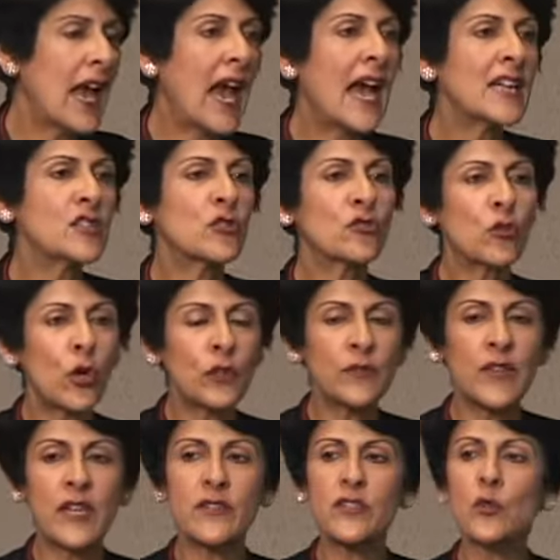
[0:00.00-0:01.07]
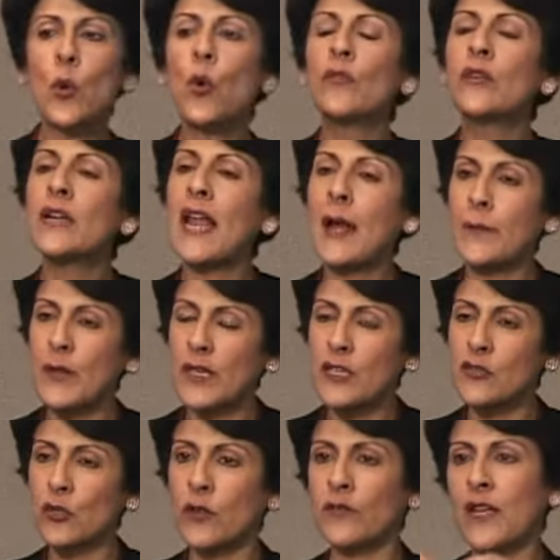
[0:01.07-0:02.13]
and sort of there is overlapping.
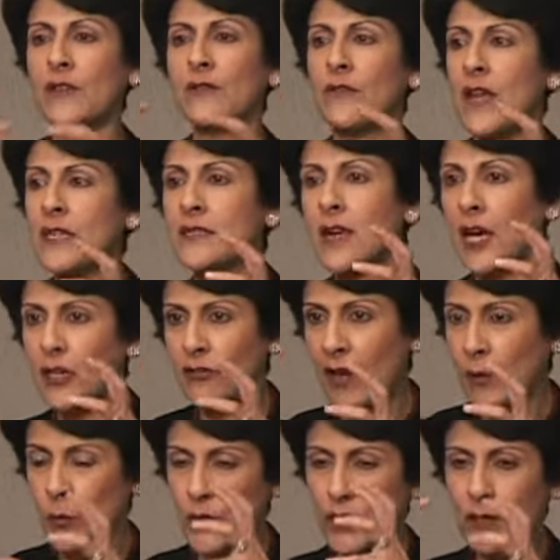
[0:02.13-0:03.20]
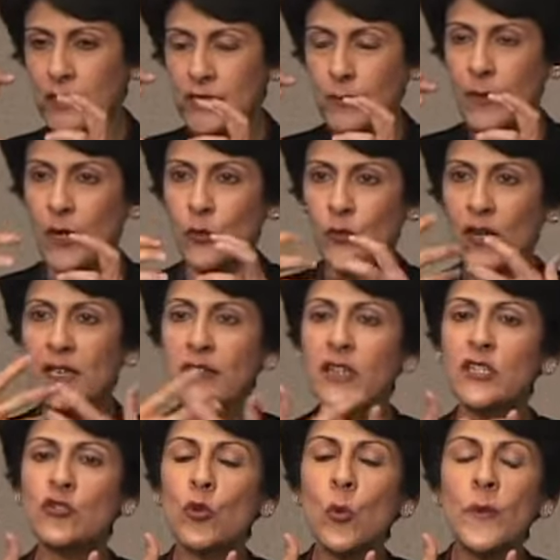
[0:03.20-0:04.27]
It's sort of that Venn diagram we learned about, right? There are
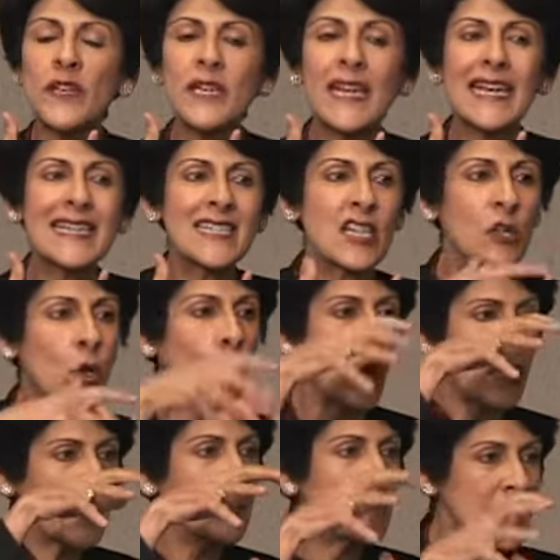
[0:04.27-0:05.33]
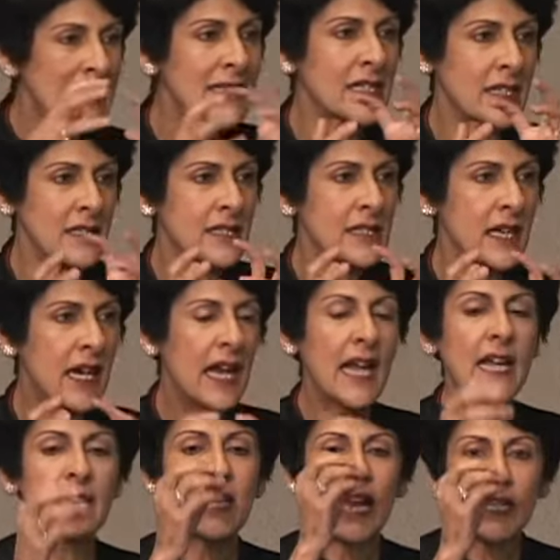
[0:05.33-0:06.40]
so many interlocking pieces
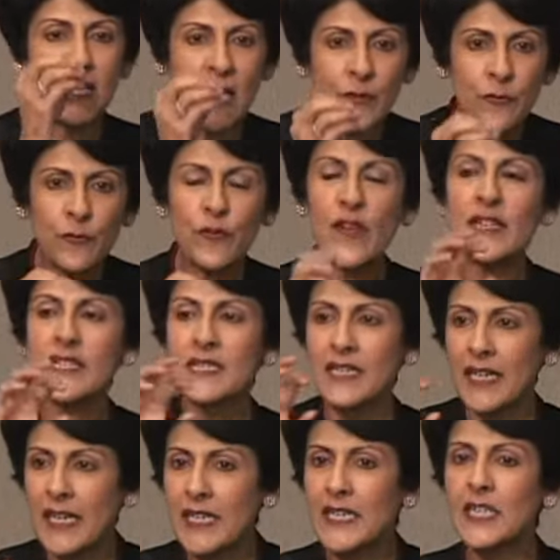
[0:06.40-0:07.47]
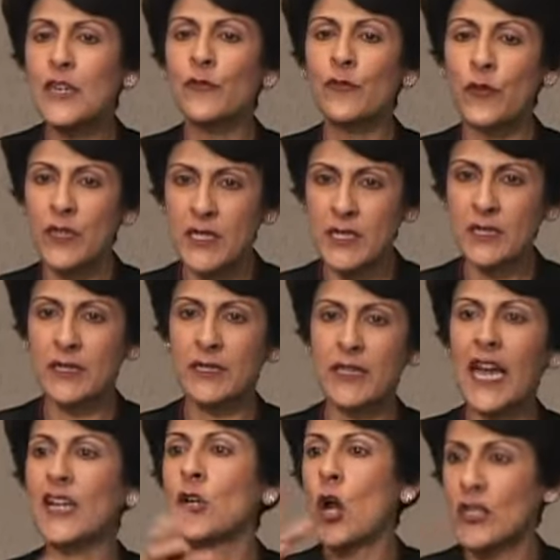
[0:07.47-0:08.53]
that can fit in different
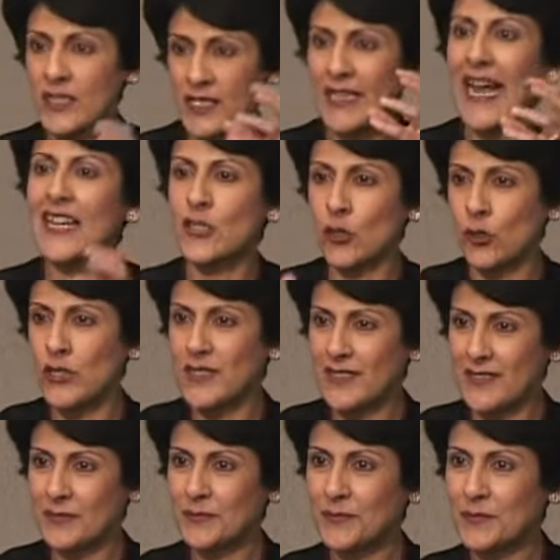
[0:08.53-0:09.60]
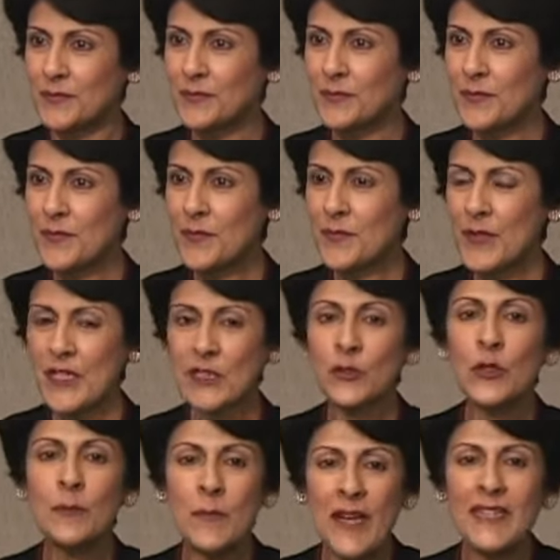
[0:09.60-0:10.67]
diagnostic categories. So
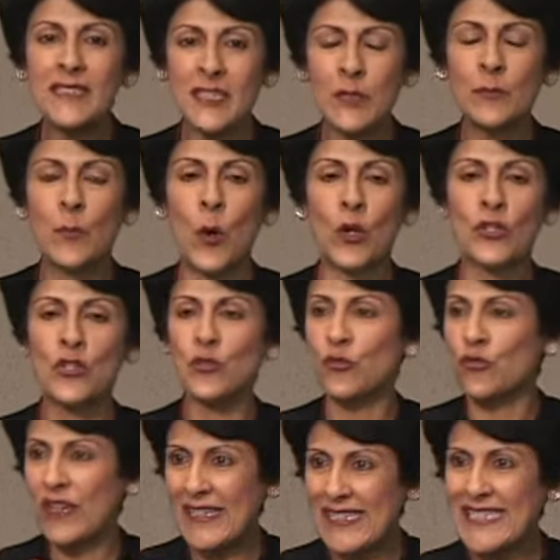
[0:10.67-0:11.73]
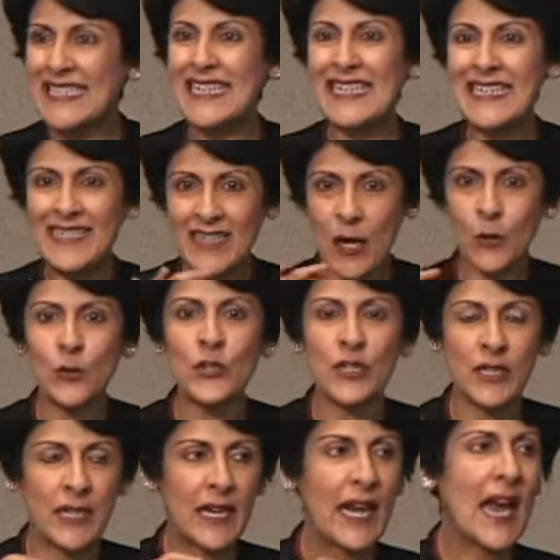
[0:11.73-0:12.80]
it makes it important to really tease out
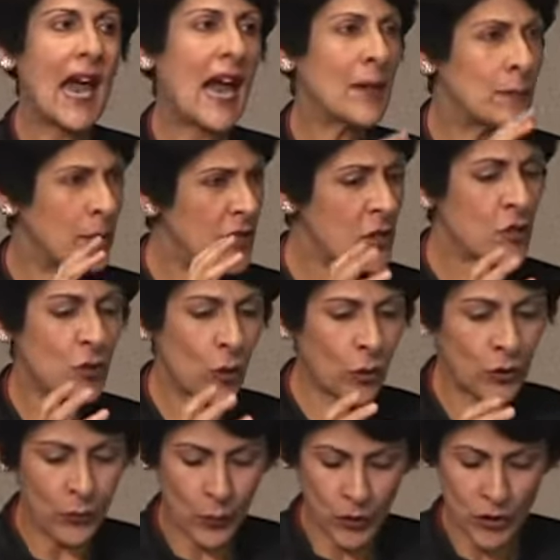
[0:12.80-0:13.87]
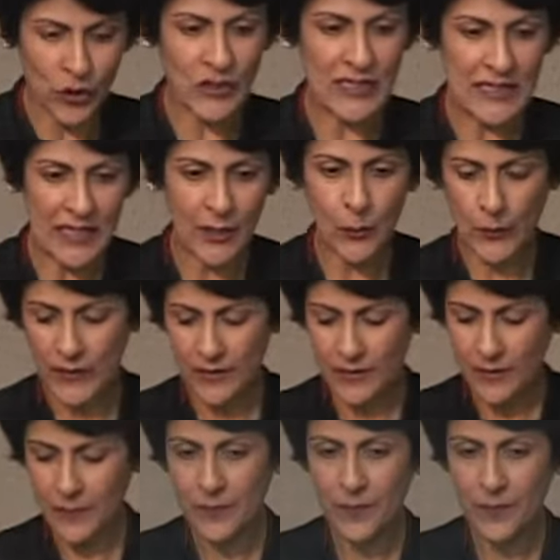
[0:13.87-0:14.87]
and be sure of what you're dealing with.